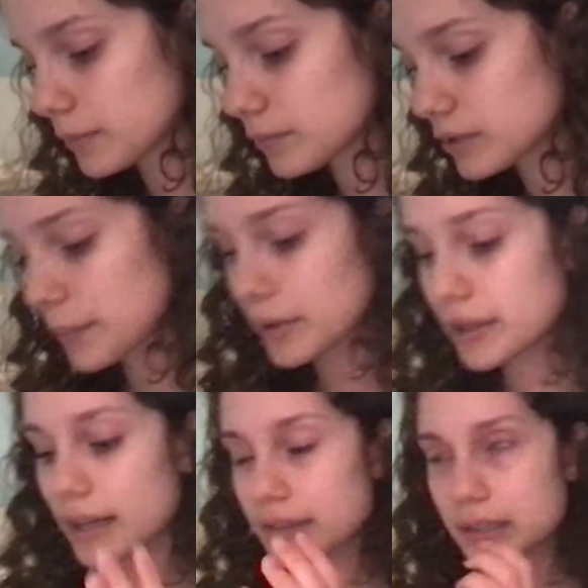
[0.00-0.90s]
Temporary
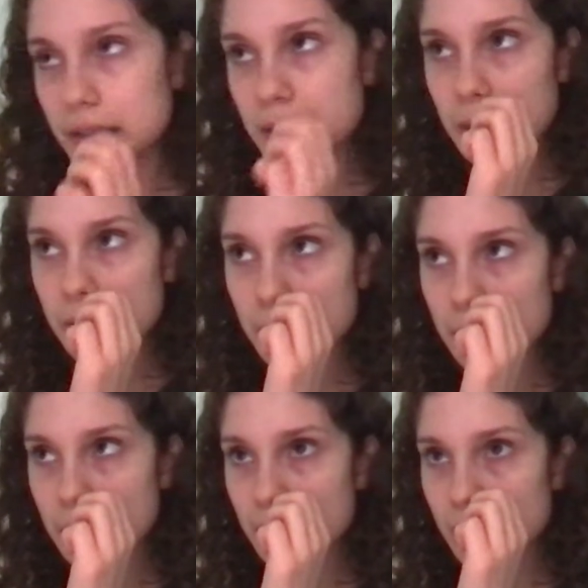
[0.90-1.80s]
as in,
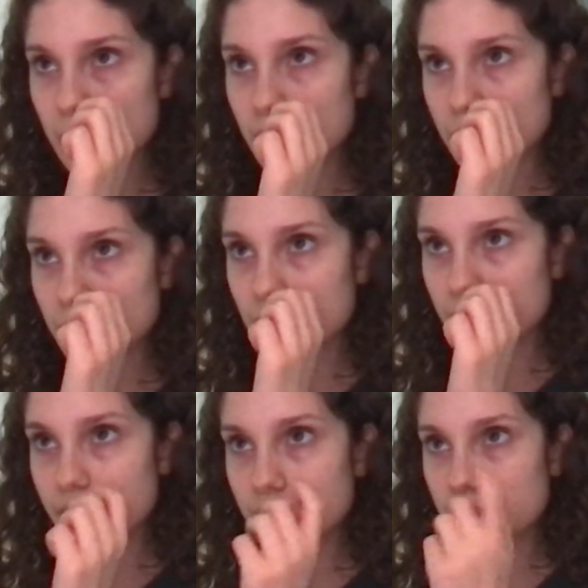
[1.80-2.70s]

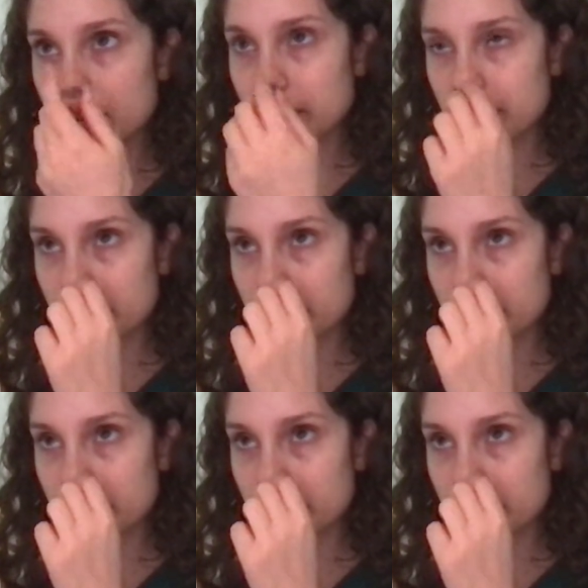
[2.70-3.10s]
like, if